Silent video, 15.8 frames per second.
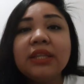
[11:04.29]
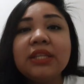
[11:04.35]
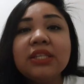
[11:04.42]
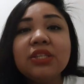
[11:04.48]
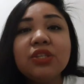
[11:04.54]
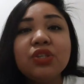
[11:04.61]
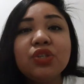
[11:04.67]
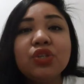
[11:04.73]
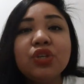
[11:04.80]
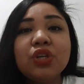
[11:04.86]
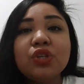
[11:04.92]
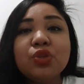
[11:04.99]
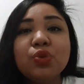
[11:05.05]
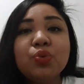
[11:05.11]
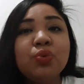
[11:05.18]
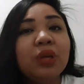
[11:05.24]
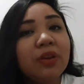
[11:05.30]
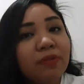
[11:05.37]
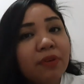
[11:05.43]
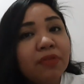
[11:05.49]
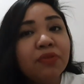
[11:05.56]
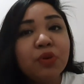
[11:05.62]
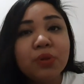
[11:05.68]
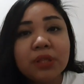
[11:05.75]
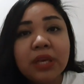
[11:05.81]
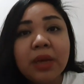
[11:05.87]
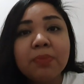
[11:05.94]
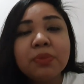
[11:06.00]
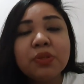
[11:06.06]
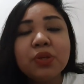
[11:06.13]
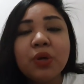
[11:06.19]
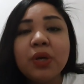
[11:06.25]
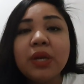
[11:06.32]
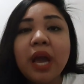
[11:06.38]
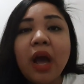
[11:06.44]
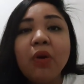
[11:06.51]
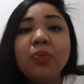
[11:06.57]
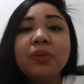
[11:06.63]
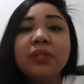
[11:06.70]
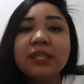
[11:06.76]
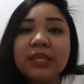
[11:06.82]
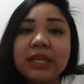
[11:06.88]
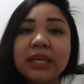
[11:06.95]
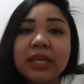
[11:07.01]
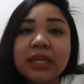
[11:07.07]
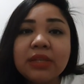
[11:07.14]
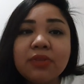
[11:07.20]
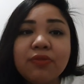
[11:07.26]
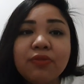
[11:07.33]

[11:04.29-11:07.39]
this is just to give a few tips on how we did it